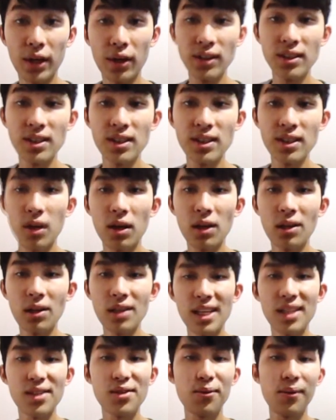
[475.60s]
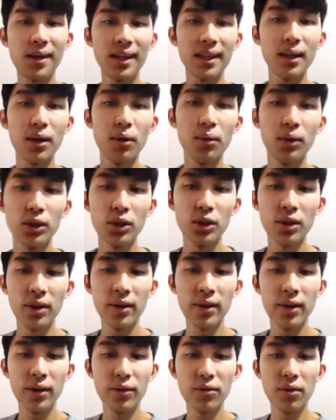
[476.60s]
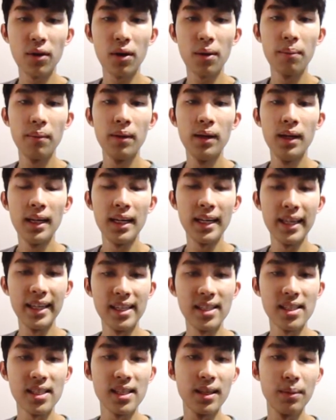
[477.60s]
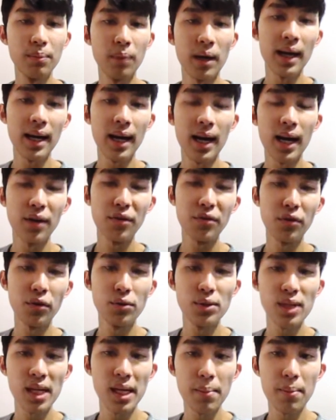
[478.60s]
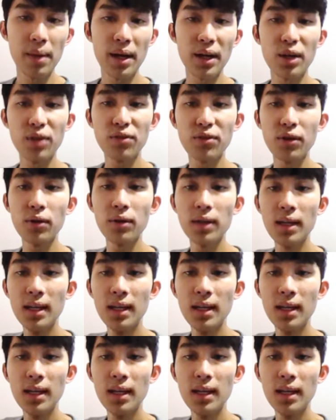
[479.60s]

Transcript: onto the call test. Right now what you're hearing from is my iPhone 10 microphone.